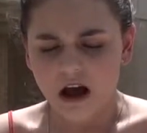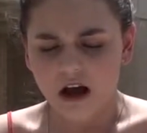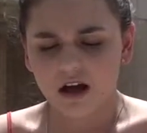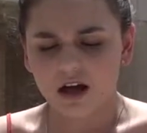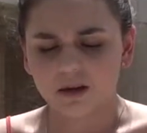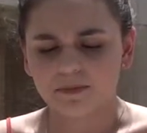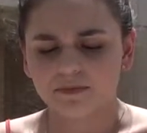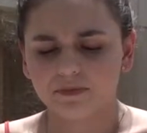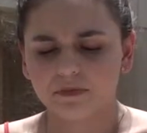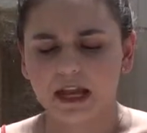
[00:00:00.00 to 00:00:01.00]

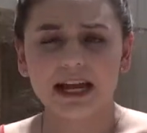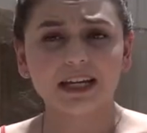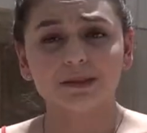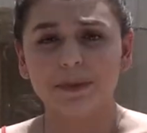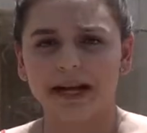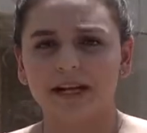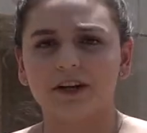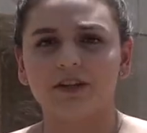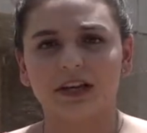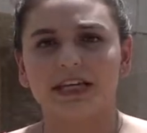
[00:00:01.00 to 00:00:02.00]
I admire
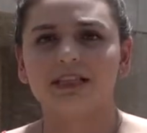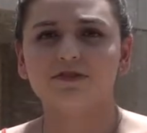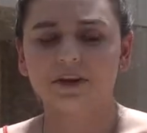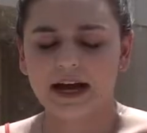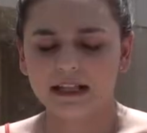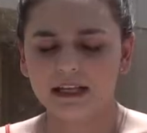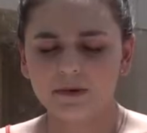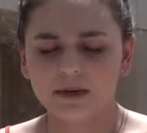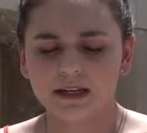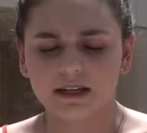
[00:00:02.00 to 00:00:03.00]
the case of Callie
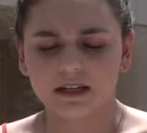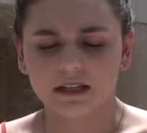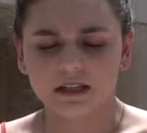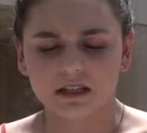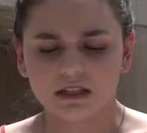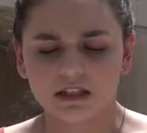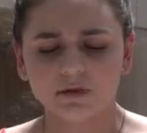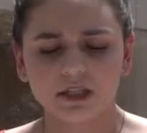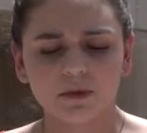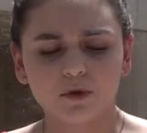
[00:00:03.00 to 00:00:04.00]
because she
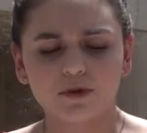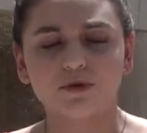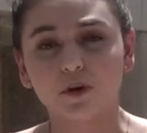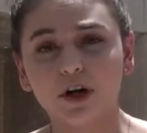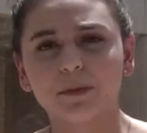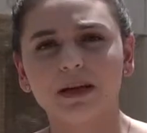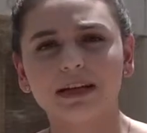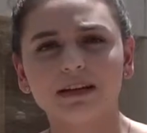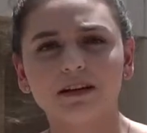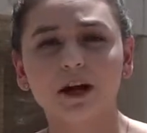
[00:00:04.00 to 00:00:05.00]
was able to form
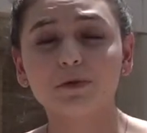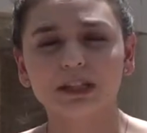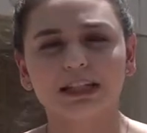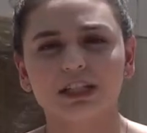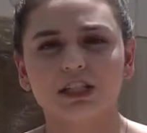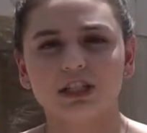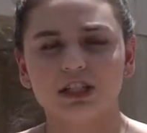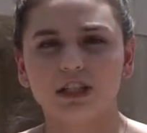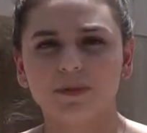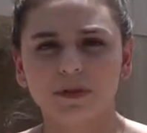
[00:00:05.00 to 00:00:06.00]
a
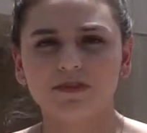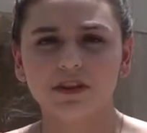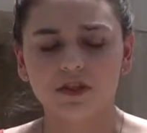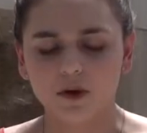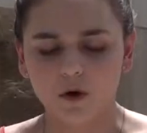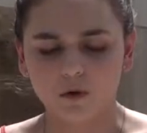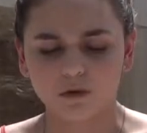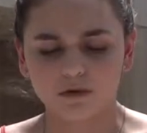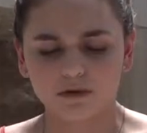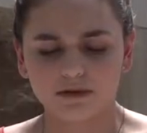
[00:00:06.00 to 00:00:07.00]
relationship even though